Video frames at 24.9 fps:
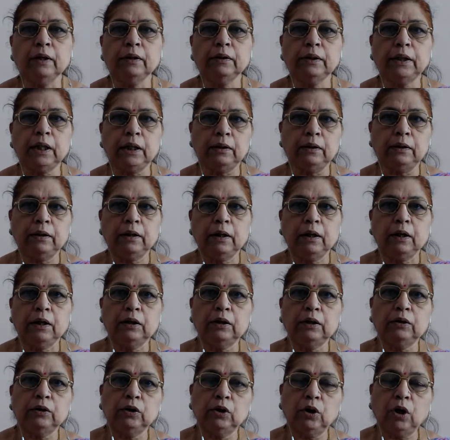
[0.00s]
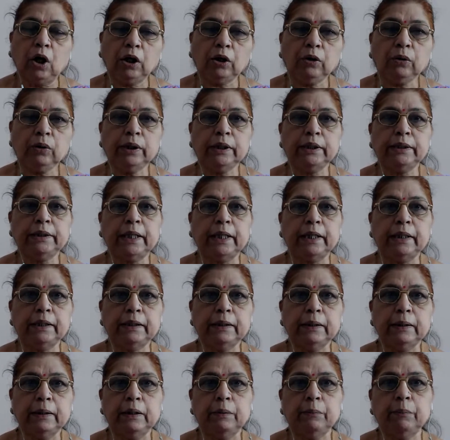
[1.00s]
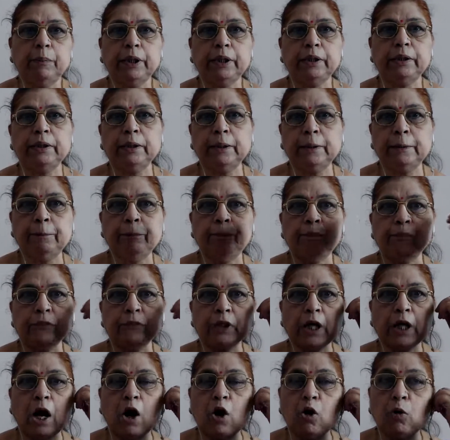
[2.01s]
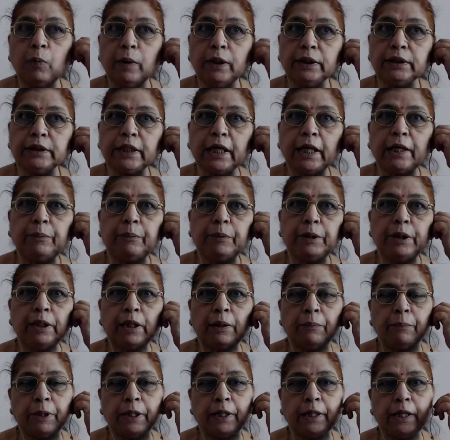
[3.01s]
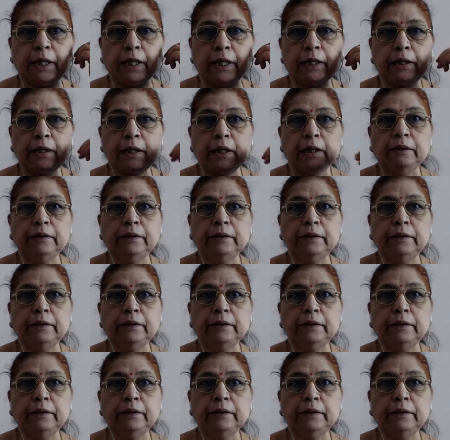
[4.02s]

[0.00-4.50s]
Then, not only that, but how much can be amended?